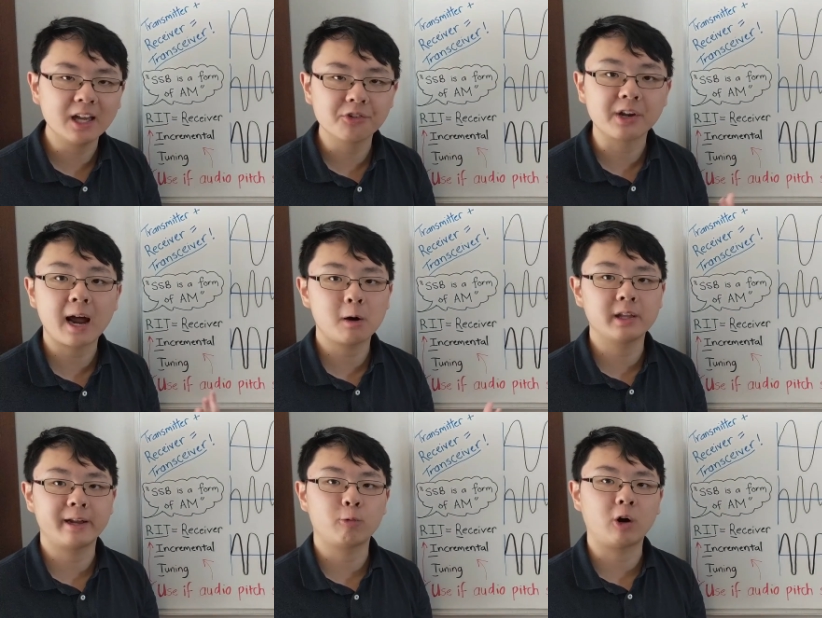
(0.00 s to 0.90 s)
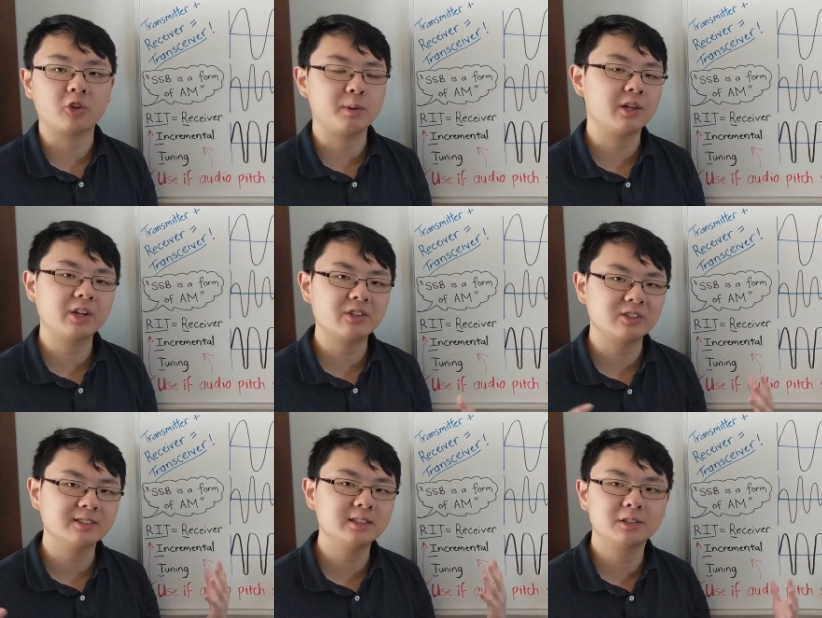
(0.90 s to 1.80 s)
is and how all that works because it
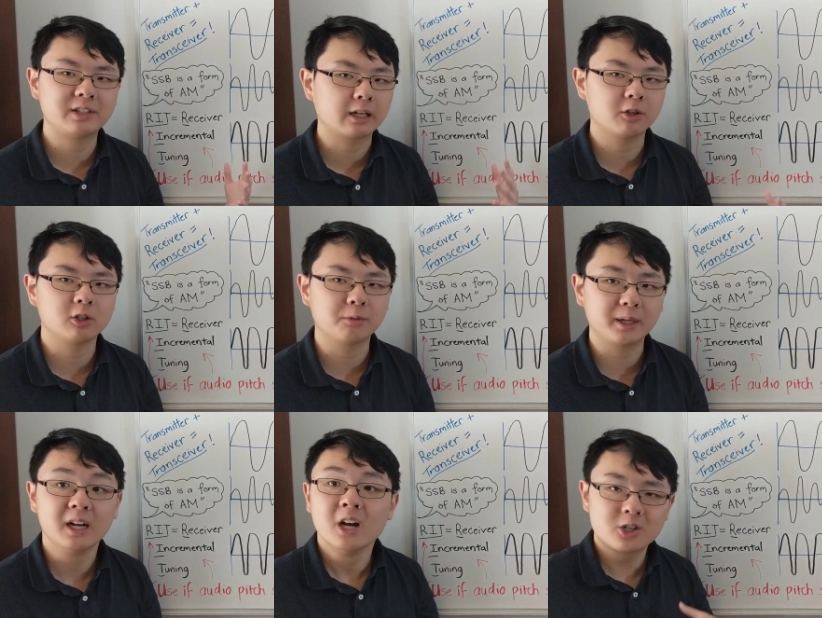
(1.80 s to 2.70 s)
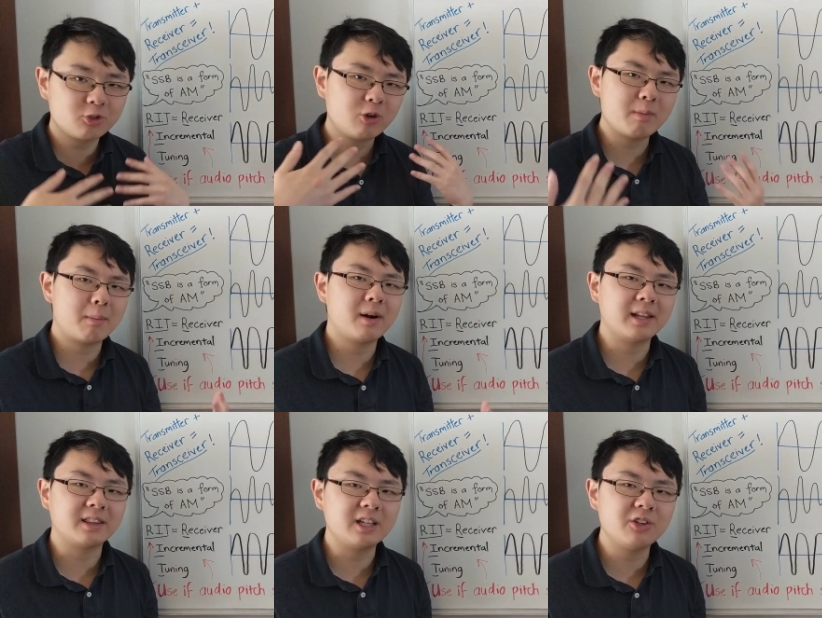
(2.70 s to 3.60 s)
gets a little technical, but just remember
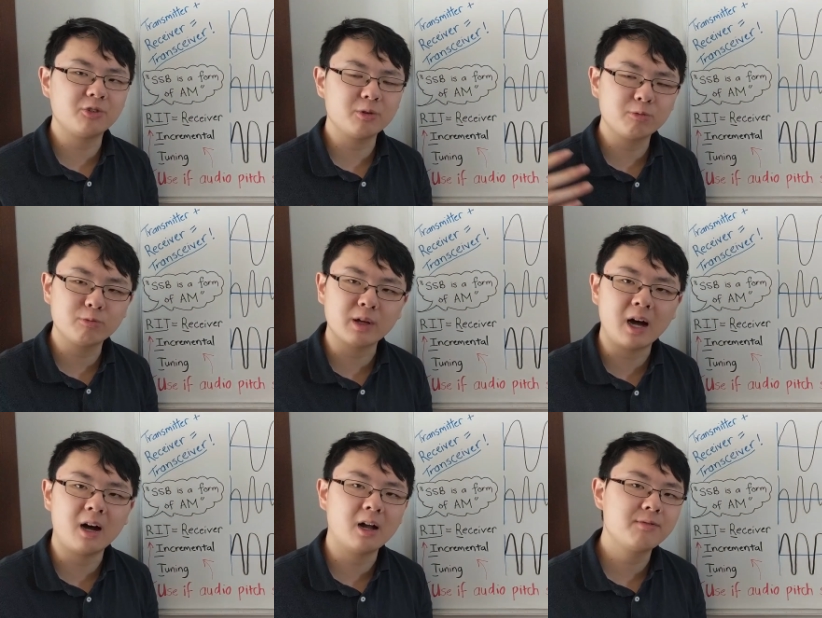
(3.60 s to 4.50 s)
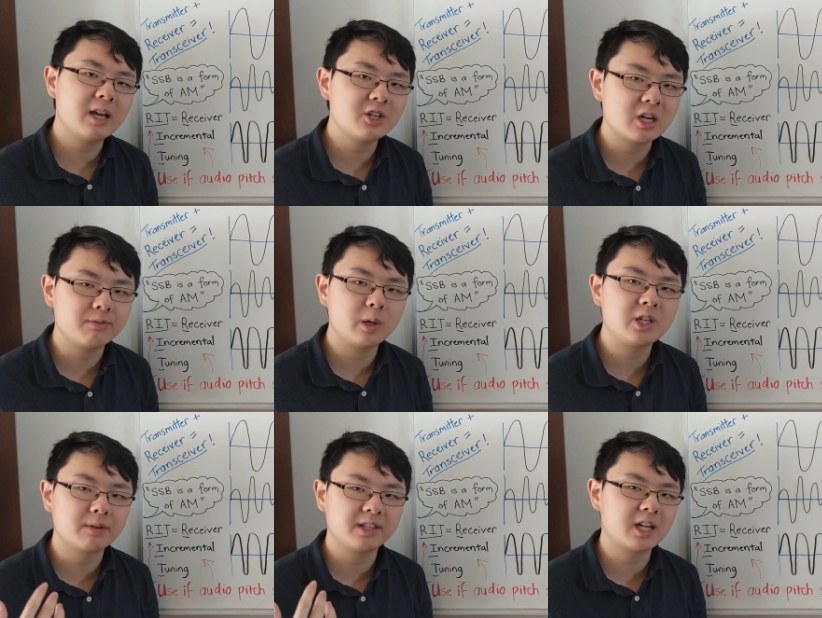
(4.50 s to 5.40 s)
that these, on VHF,
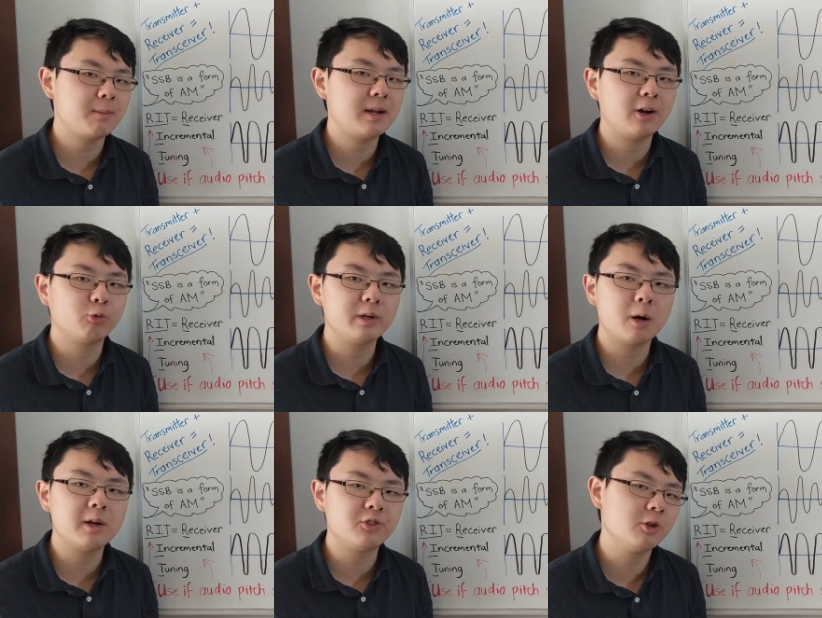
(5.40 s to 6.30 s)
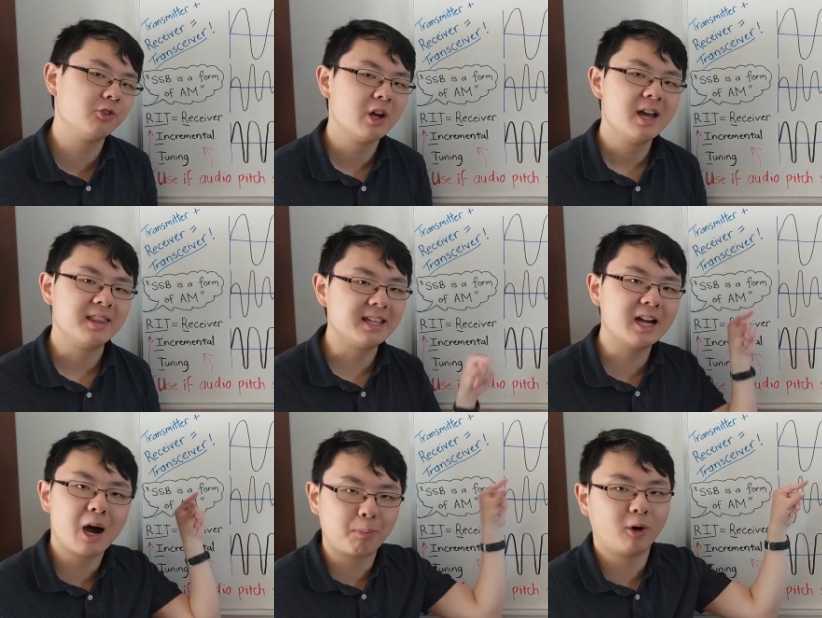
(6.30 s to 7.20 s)
UHF, and 10 meters, we always use
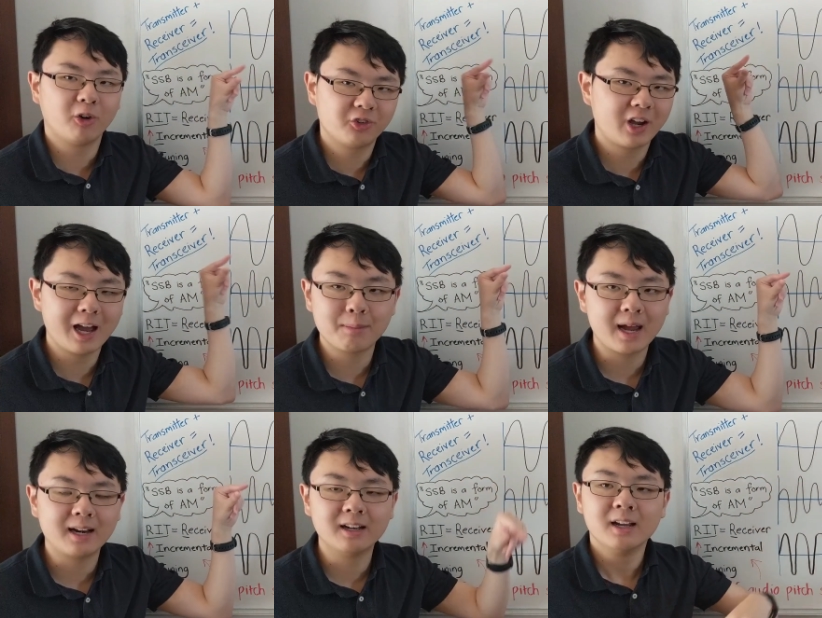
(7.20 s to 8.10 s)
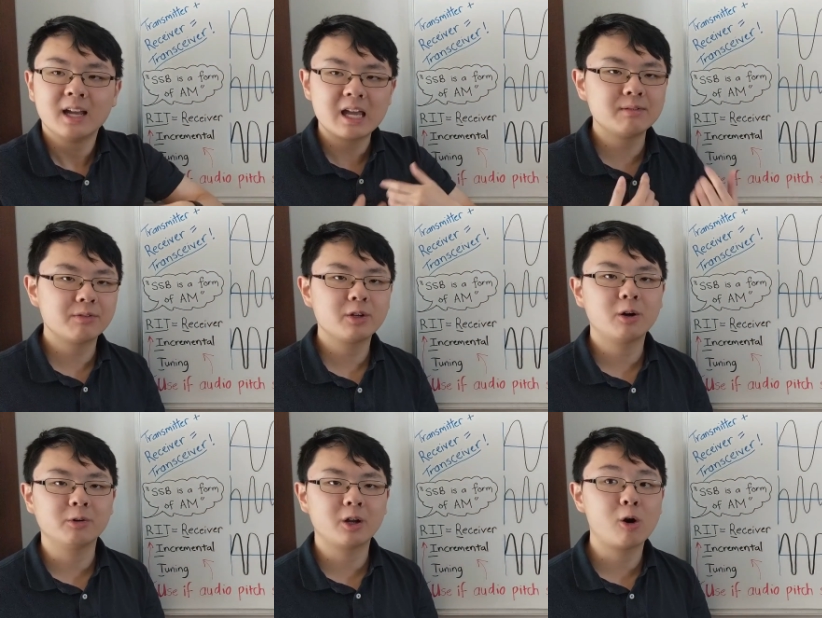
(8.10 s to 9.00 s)
the upper sideband, and even if you
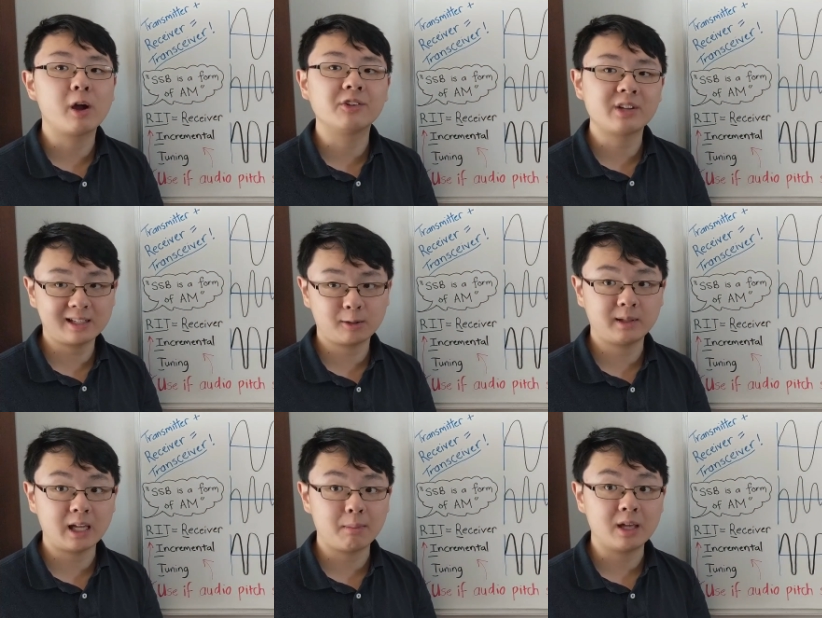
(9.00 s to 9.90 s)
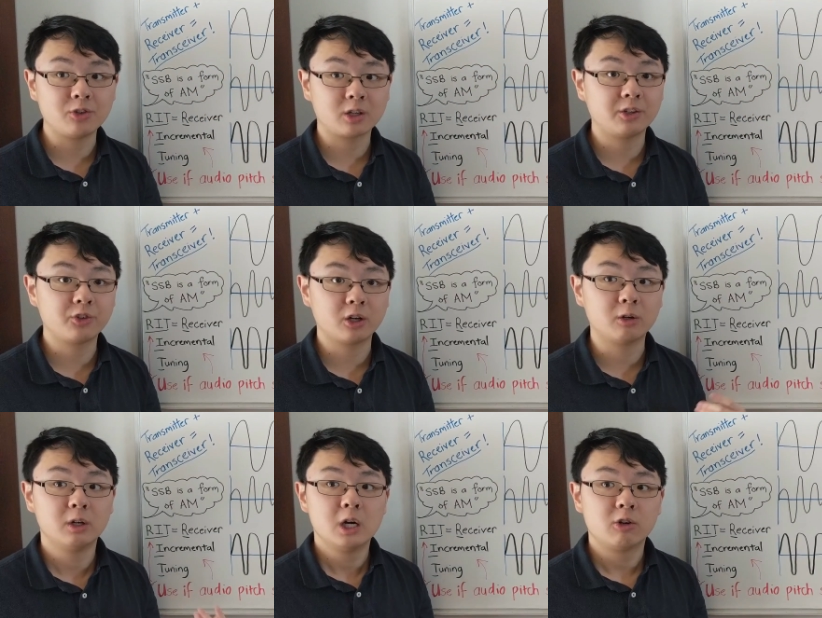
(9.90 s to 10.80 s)
don't know exactly what that means, you can
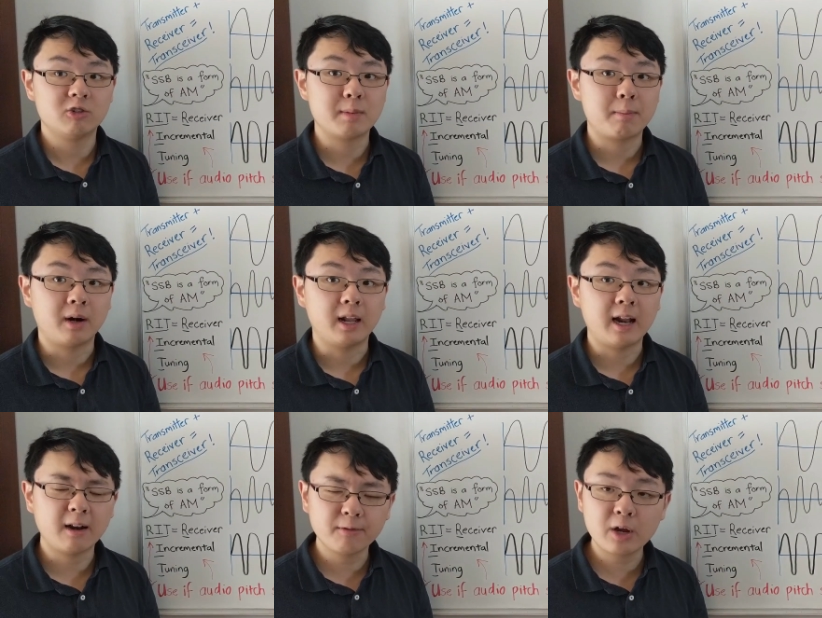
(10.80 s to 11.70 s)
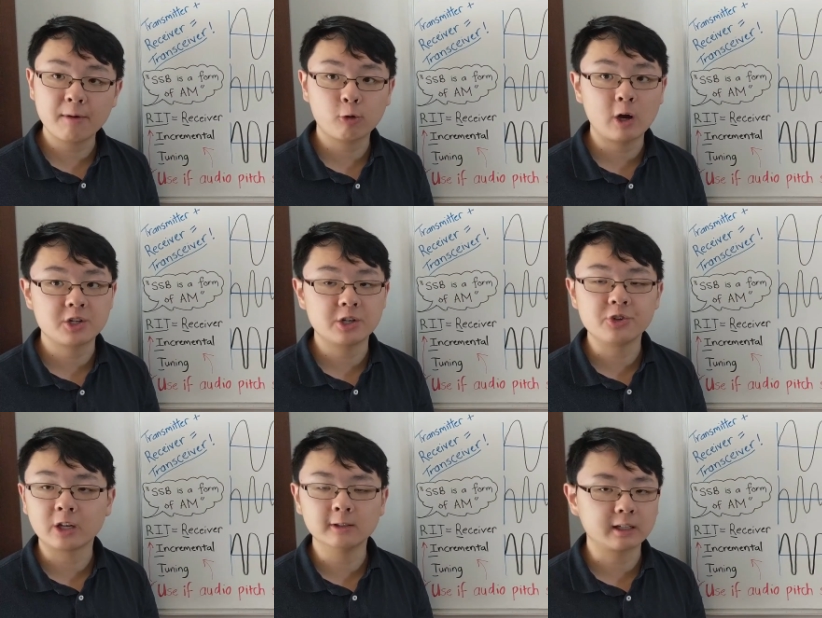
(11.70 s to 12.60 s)
still remember it. And if you have questions,
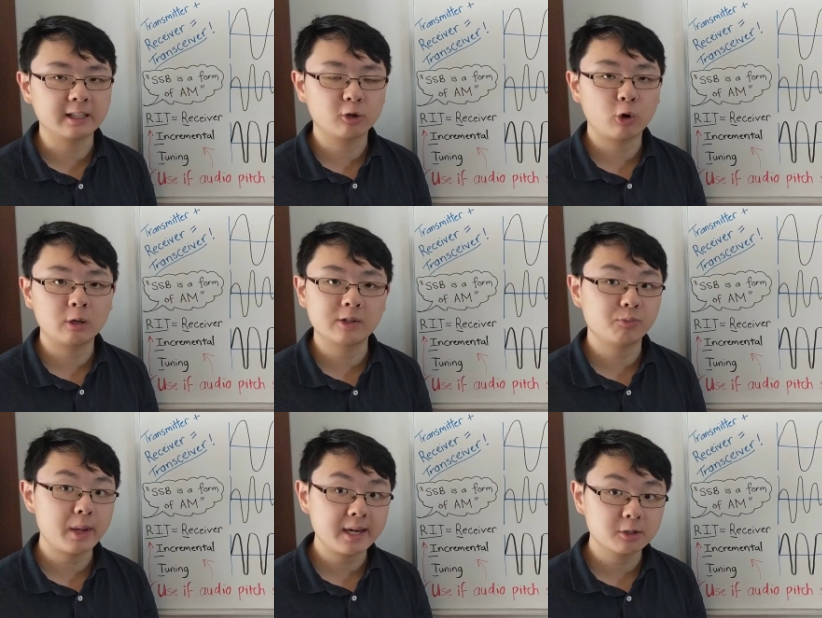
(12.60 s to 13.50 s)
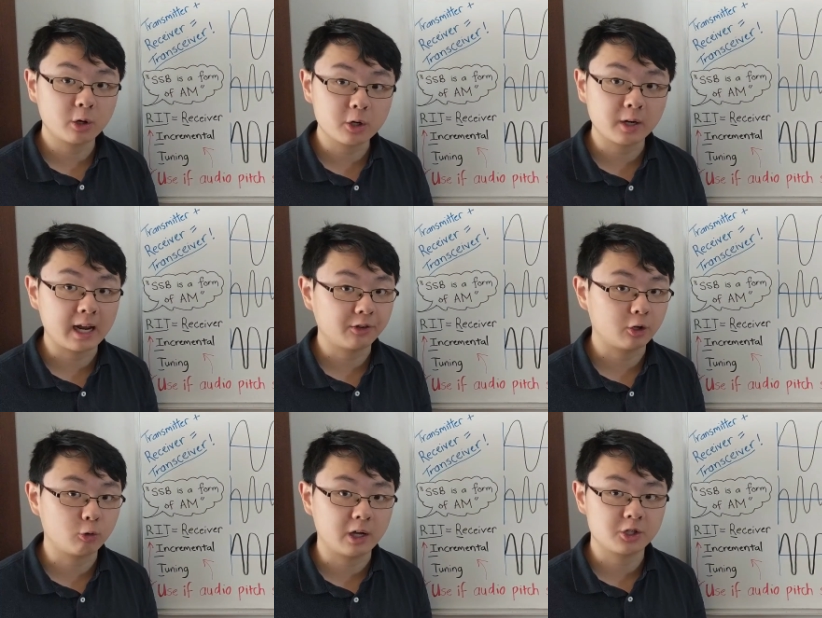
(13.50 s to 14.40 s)
you can look in the Gordon West manual, or you can ask
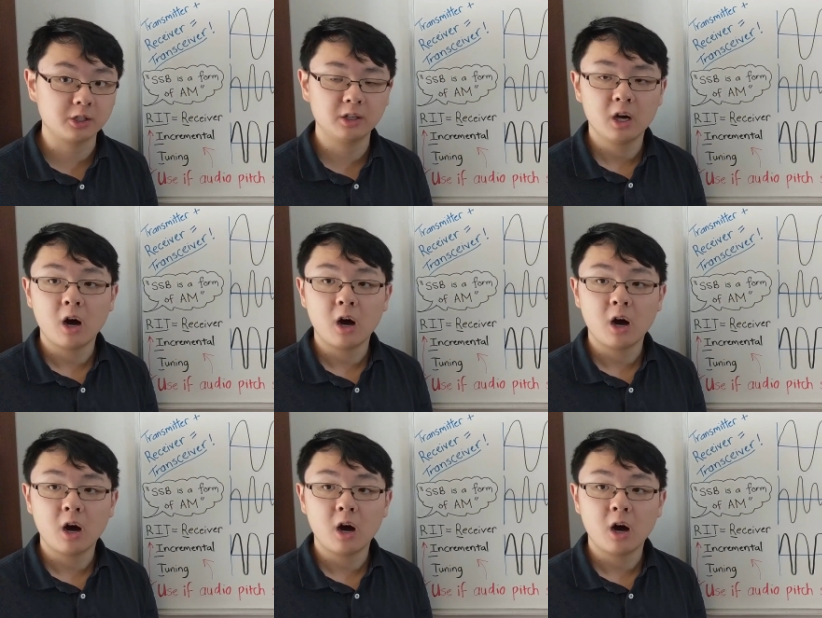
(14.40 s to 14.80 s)
a question